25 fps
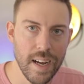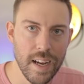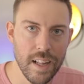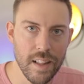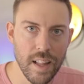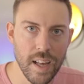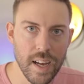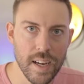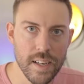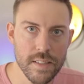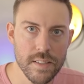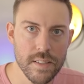
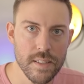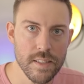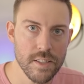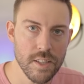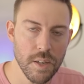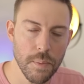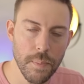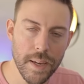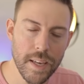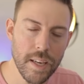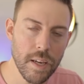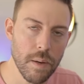LS
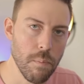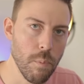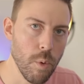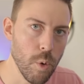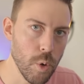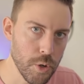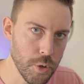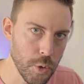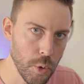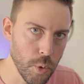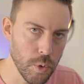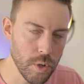to make it
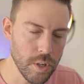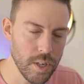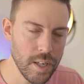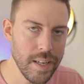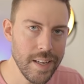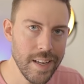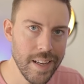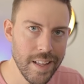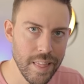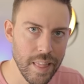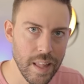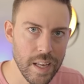more
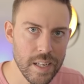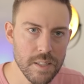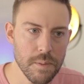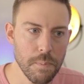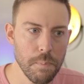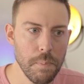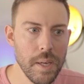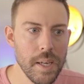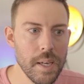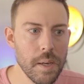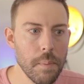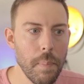torquey and less
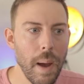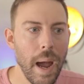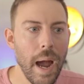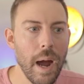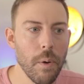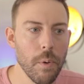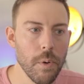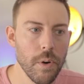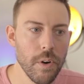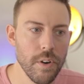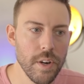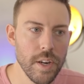peak
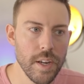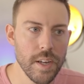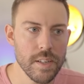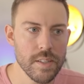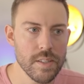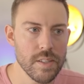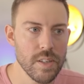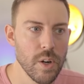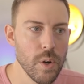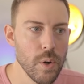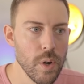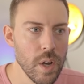powery.
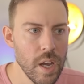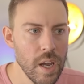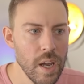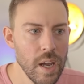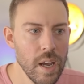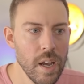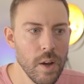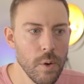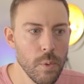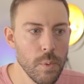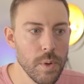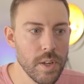So
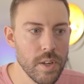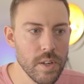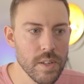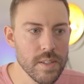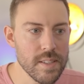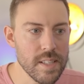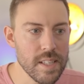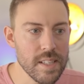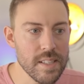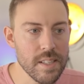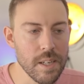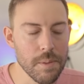we could see